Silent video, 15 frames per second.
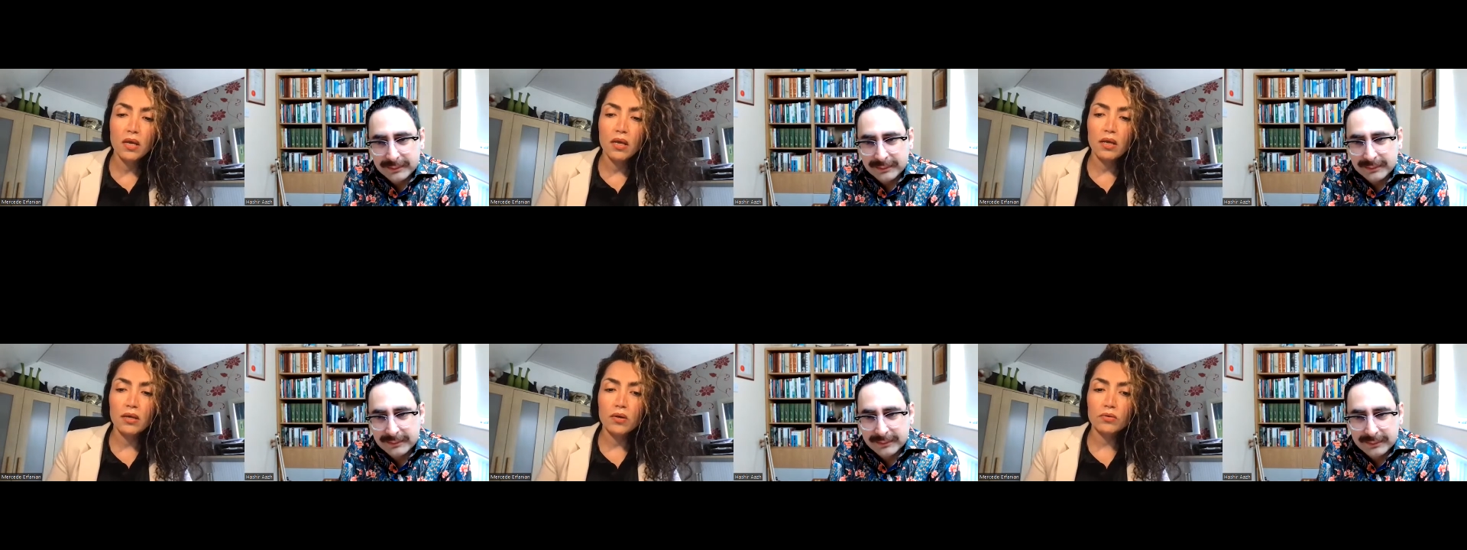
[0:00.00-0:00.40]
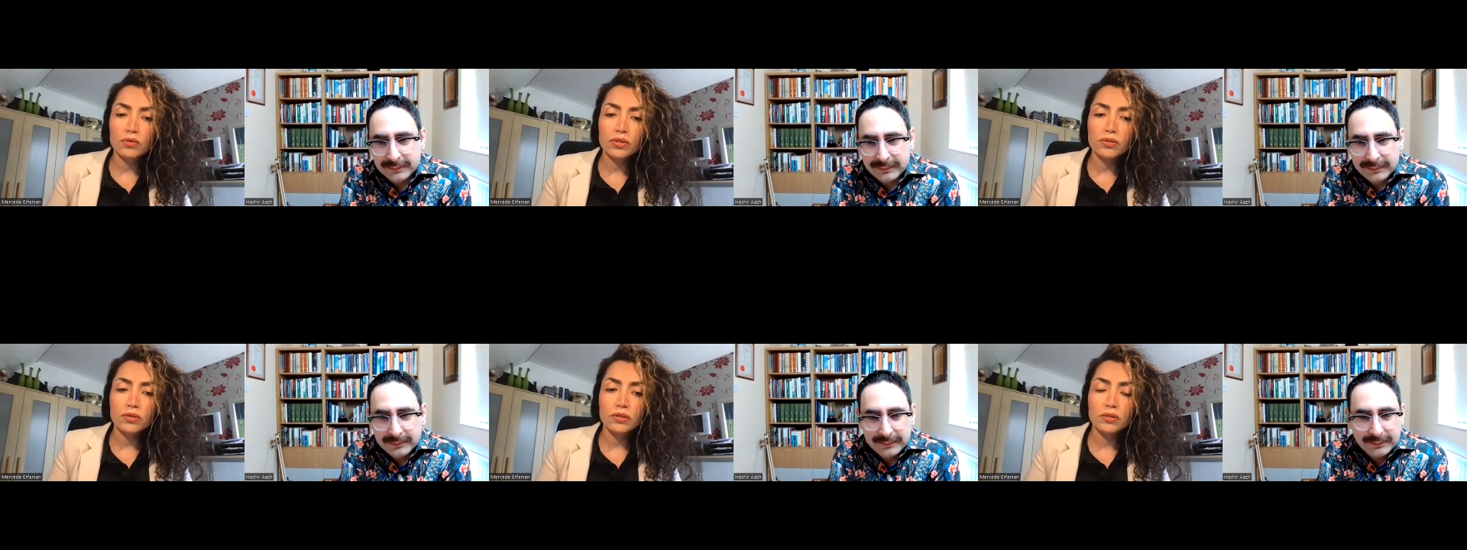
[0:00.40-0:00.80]
Speaker 1: and
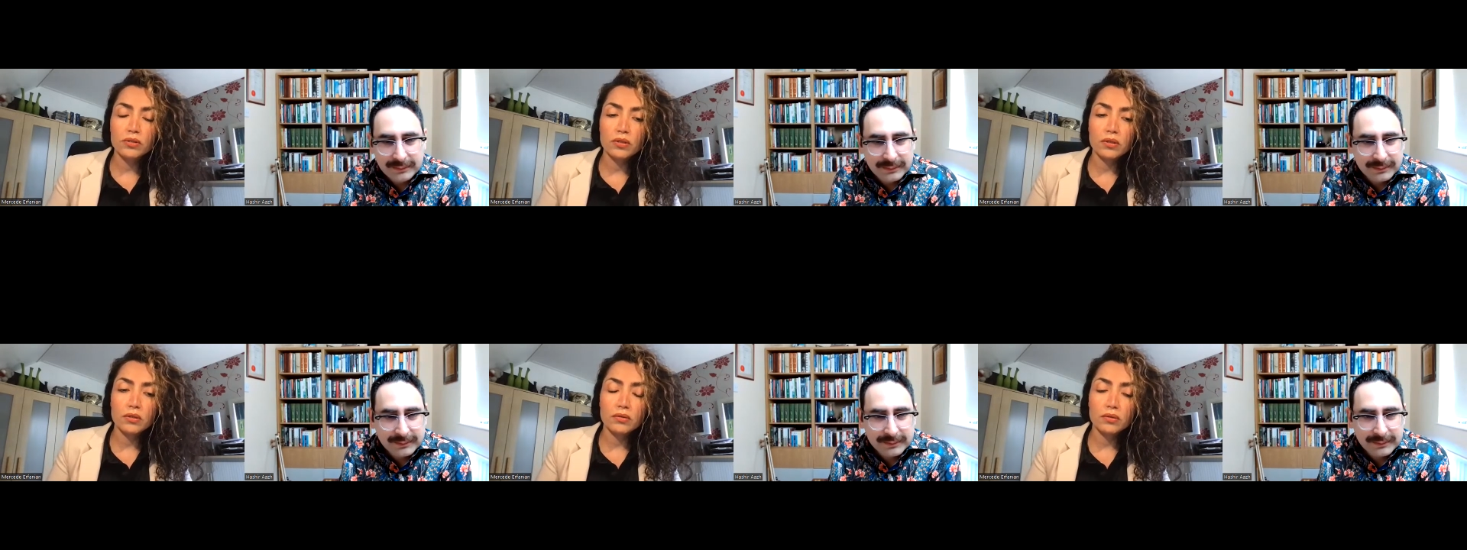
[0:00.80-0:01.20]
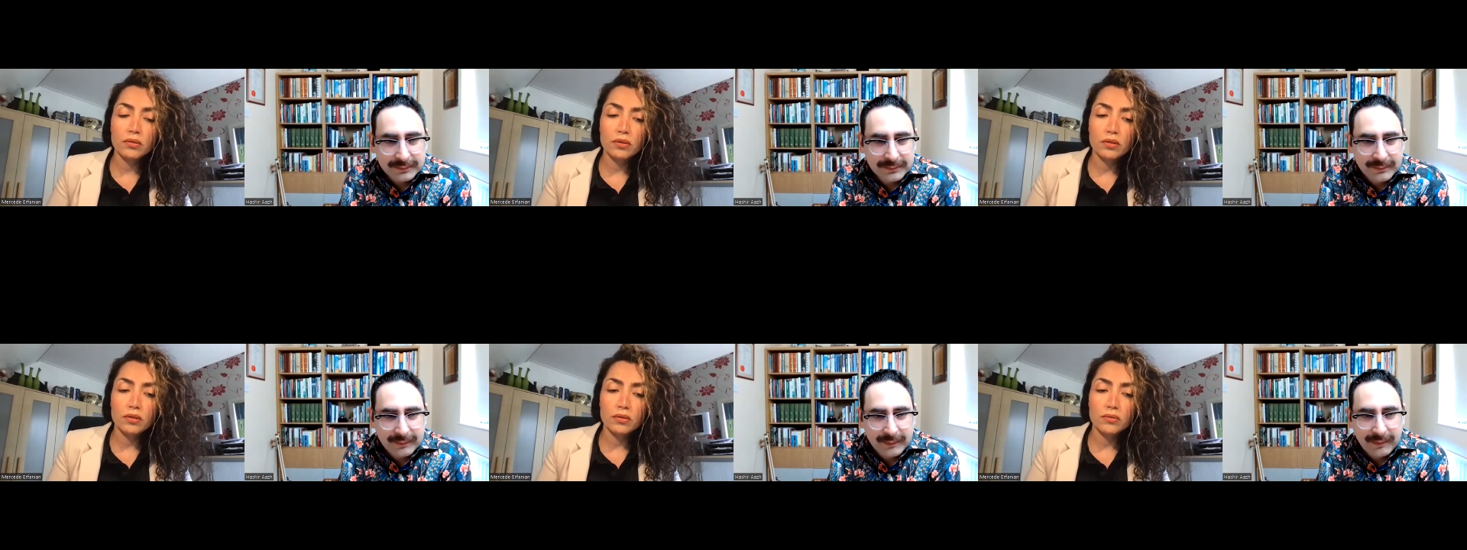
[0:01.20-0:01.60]
also uh,
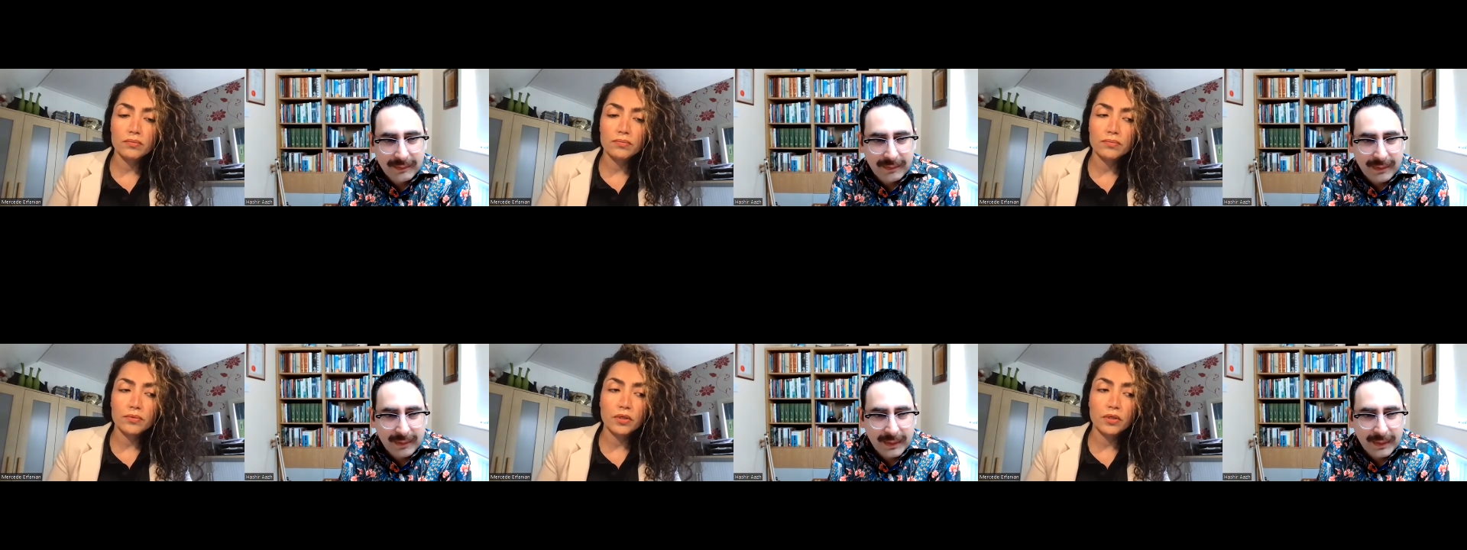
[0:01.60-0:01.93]
the